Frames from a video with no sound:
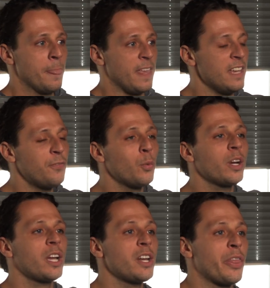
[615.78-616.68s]
If we're
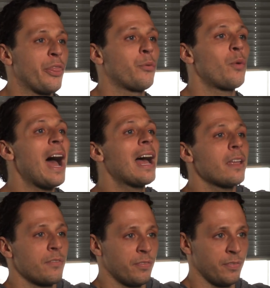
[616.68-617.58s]
going to
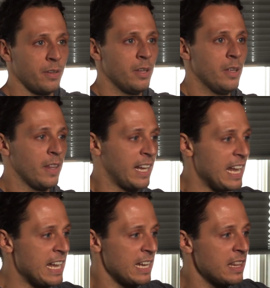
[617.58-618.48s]
thrive like
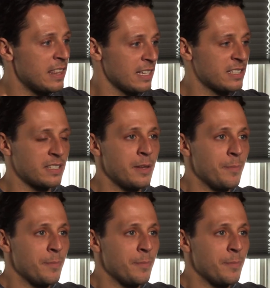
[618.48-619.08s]
in this